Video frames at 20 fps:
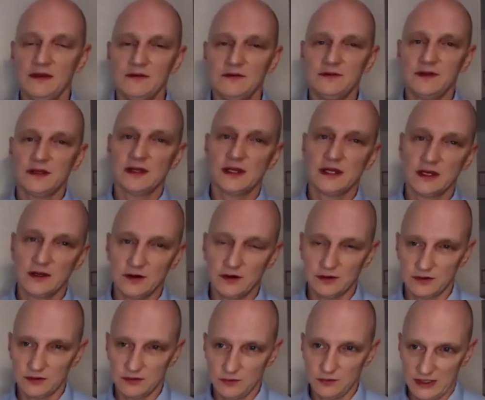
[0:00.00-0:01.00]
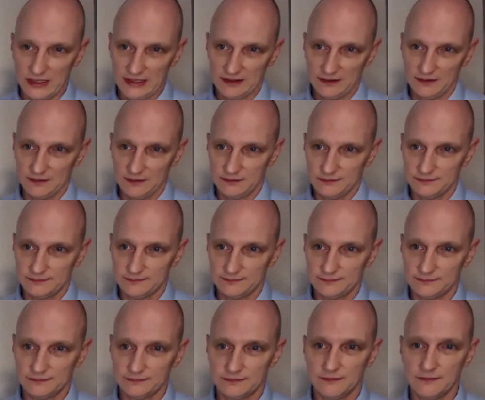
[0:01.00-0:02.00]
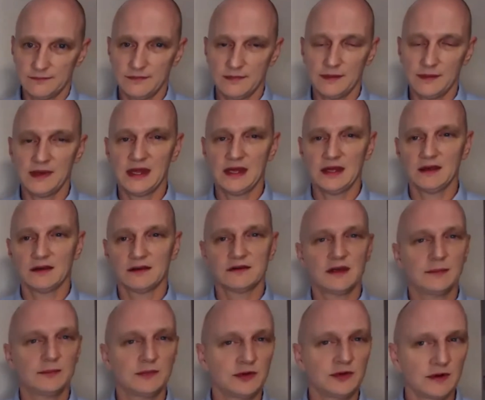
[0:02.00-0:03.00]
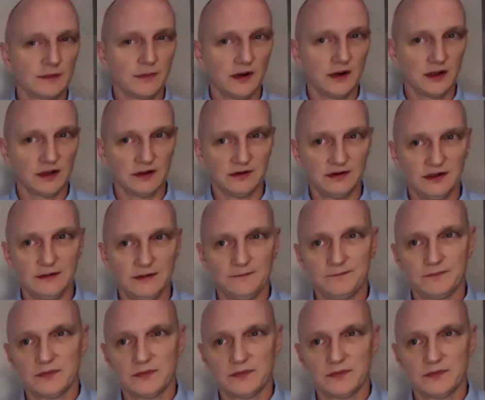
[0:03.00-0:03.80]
the feeling goes away. Maybe they accept your apology.